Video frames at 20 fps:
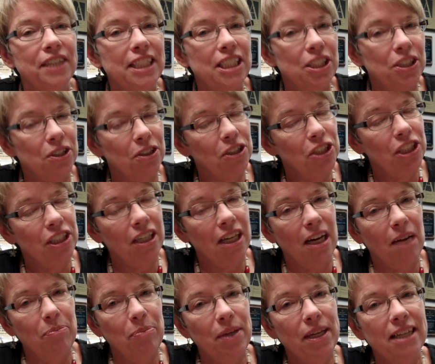research
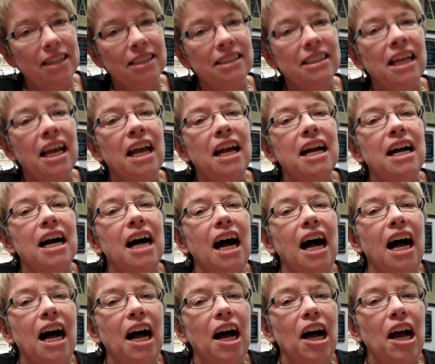topics.
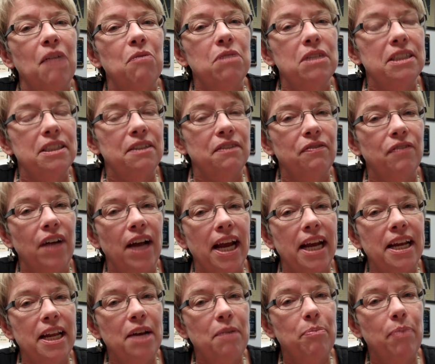I was
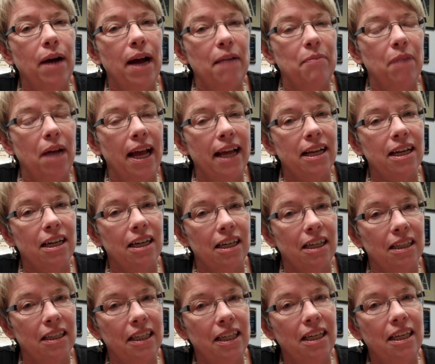invited by my
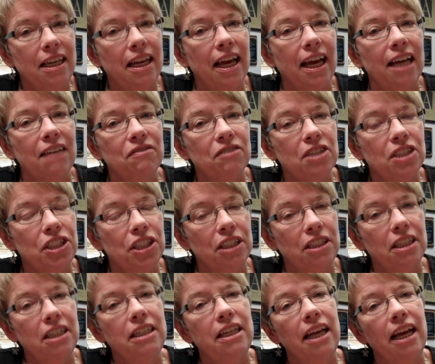colleague at
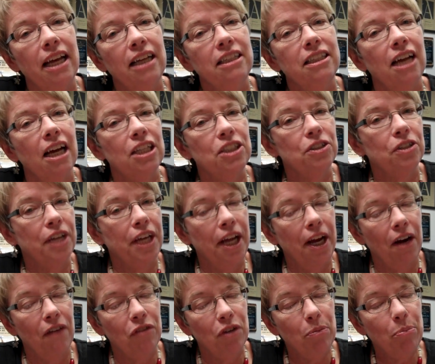Virginia Tech, Dr.
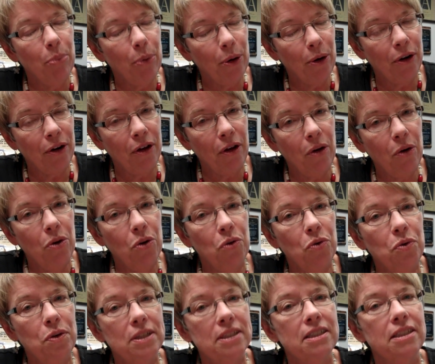Karen Roberto,
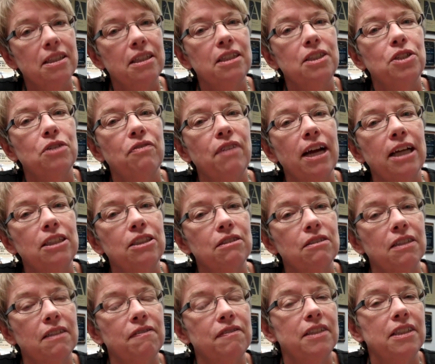who is the
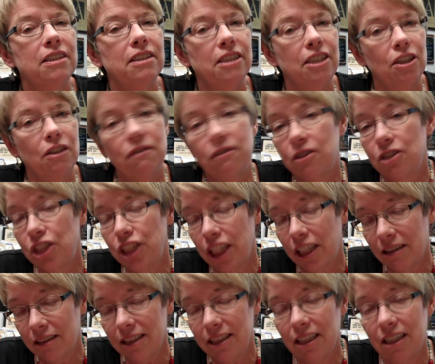director of the Center for
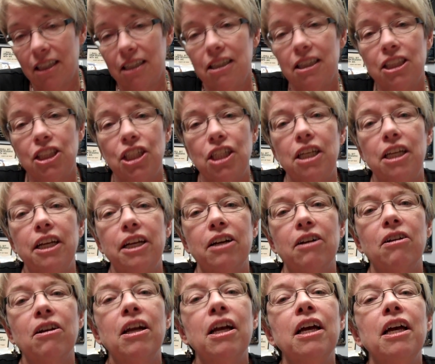Gerontology
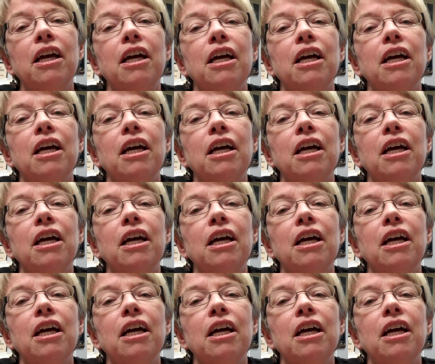here,